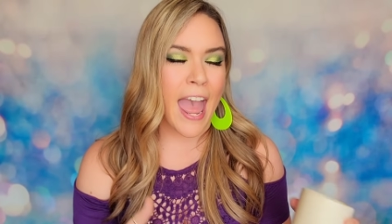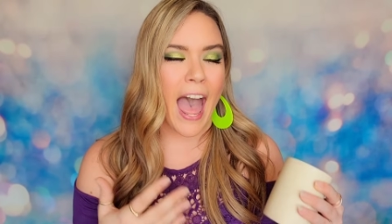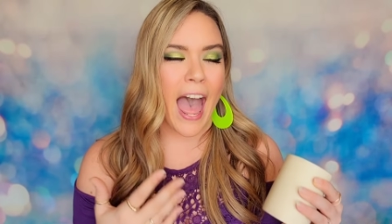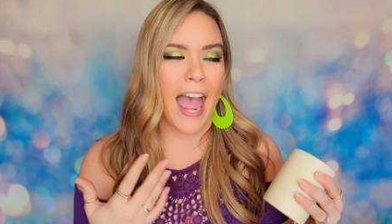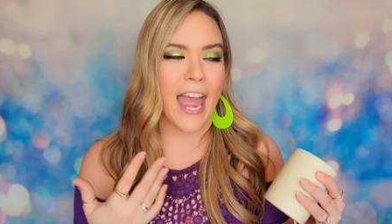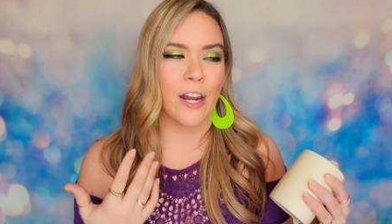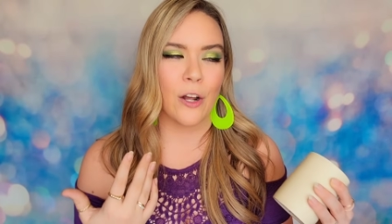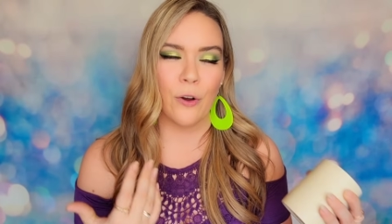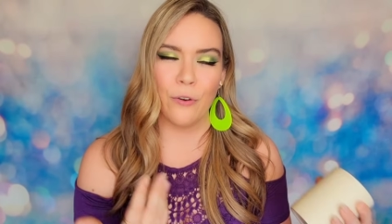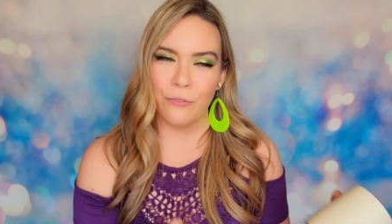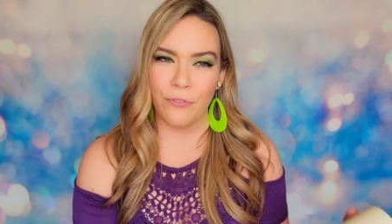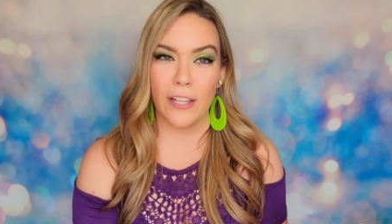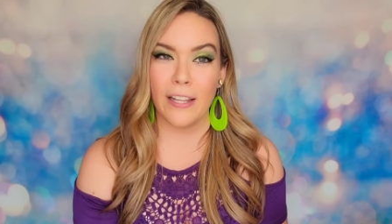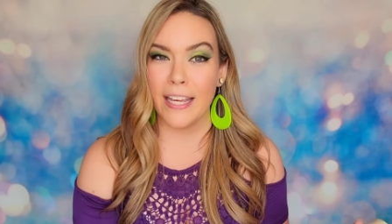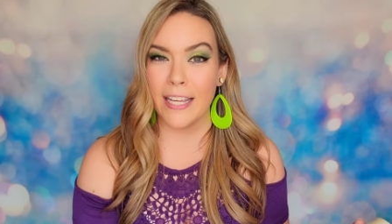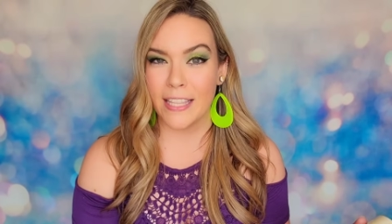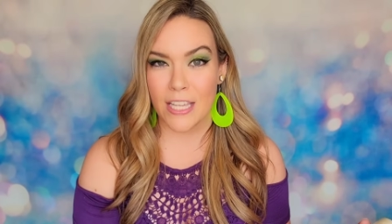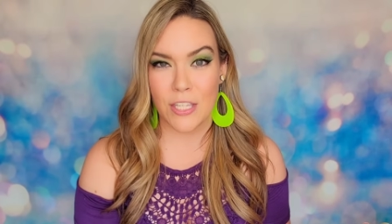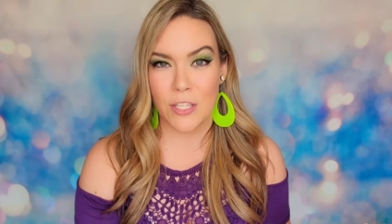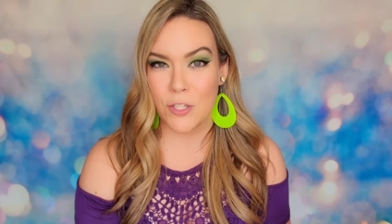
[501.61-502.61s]
I don't feel
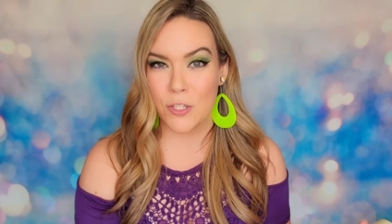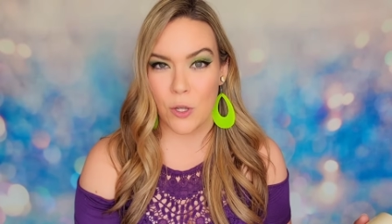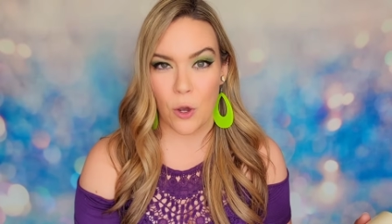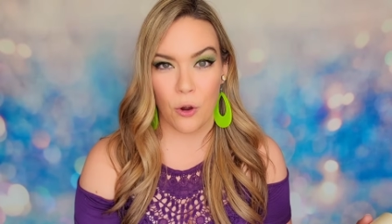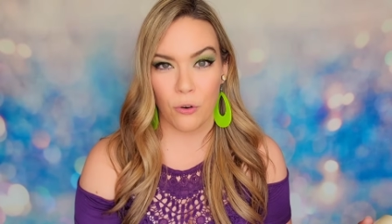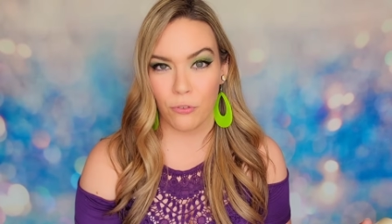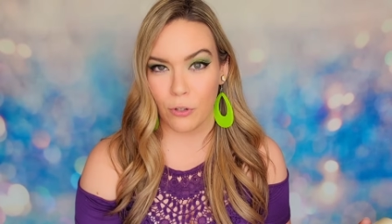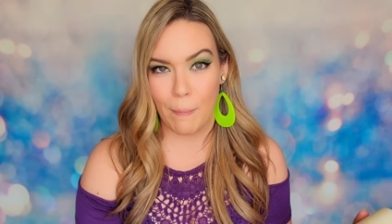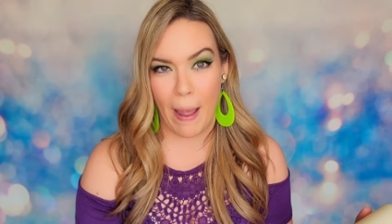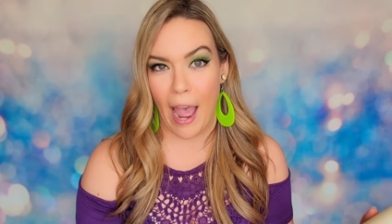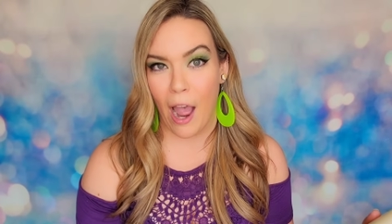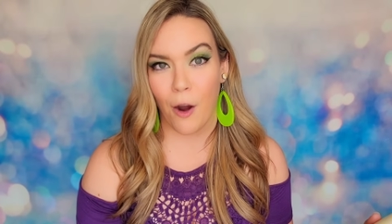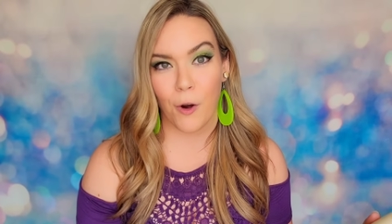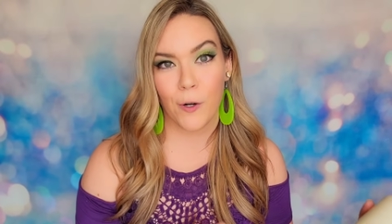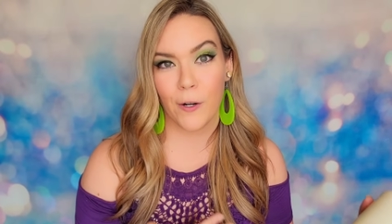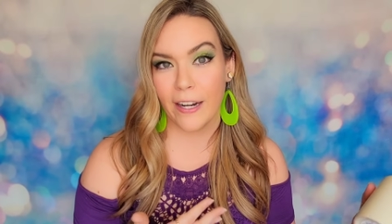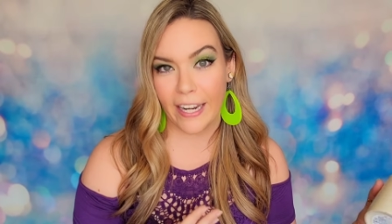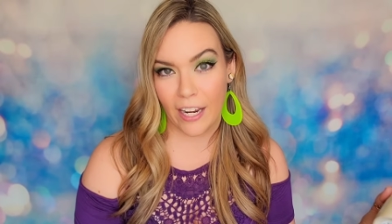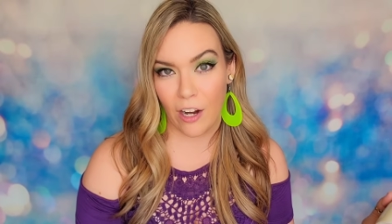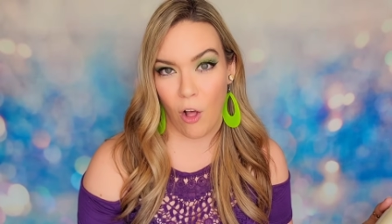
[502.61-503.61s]
like this is
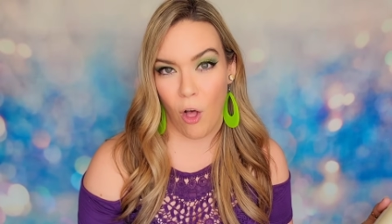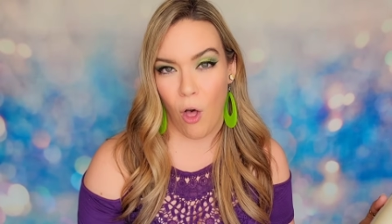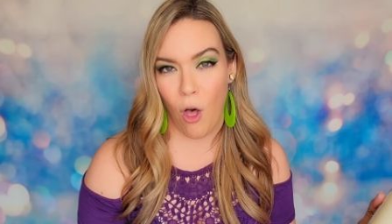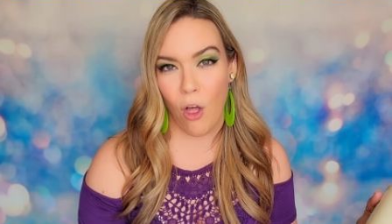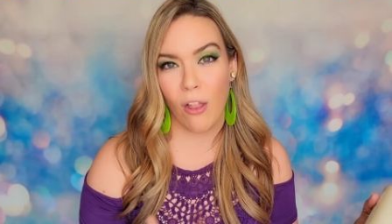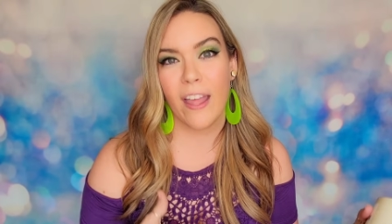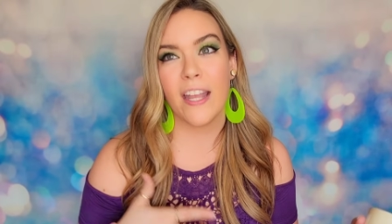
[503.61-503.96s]
overpowering at all.